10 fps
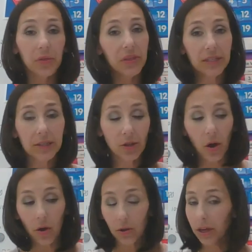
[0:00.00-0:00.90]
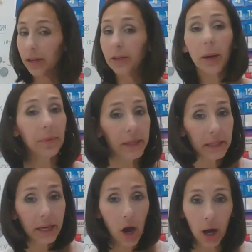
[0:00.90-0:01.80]
this is all
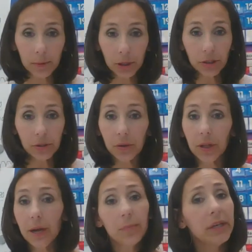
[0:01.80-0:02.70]
completely optional.